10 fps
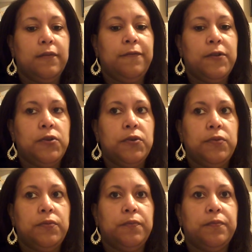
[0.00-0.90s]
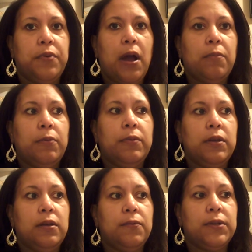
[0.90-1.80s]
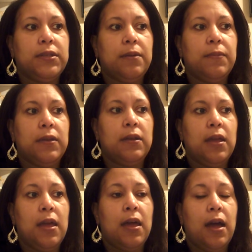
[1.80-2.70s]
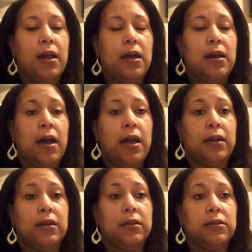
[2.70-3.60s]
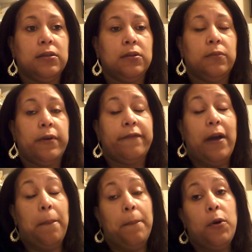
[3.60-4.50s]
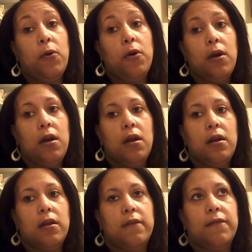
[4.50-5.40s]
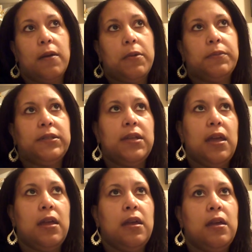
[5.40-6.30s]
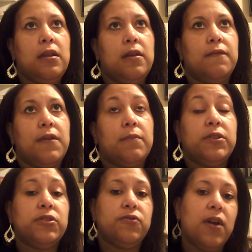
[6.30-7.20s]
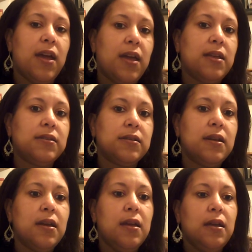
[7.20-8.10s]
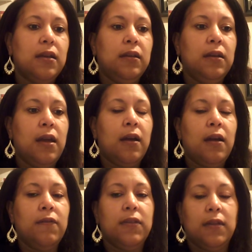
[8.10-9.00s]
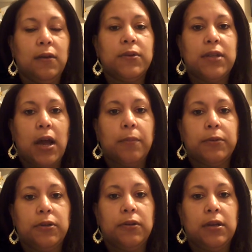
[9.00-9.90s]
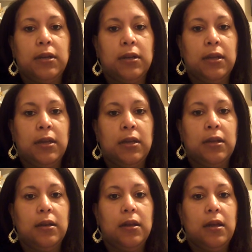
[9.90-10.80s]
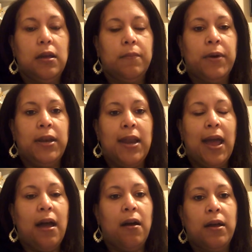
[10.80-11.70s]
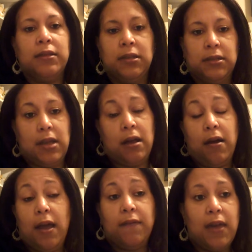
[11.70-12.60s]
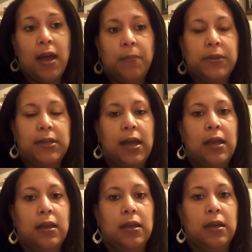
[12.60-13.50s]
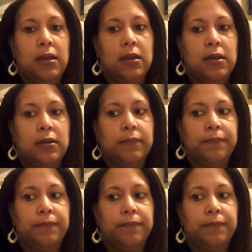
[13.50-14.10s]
food probably was something that I consume if I'm bored, if I'm upset, if I'm stressed. Everything was an opportunity to eat. But now I don't have the appetite, and